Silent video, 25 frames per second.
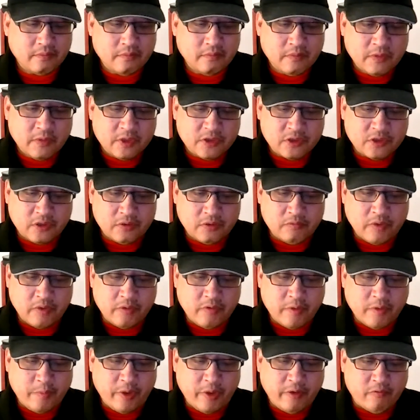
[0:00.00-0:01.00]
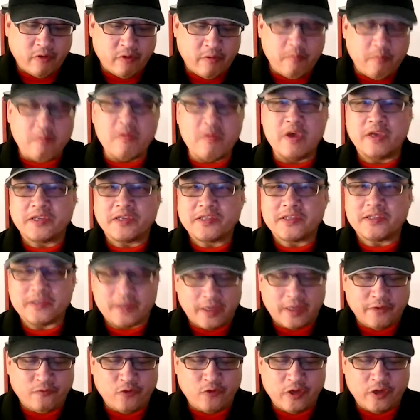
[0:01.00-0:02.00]
so we would be remiss
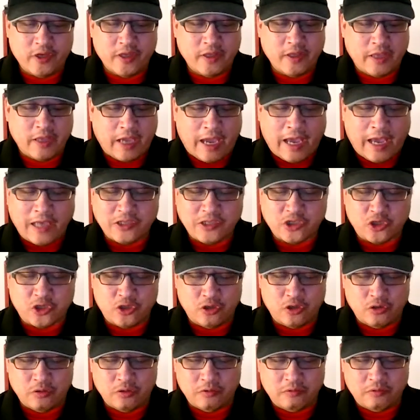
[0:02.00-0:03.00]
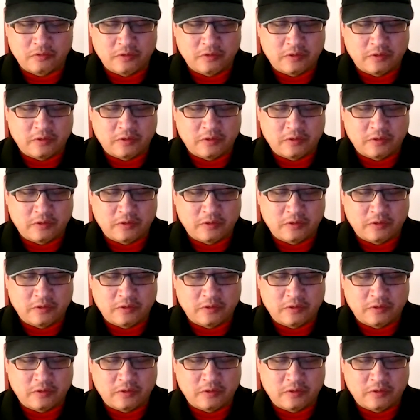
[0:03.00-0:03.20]
if we didn't ask you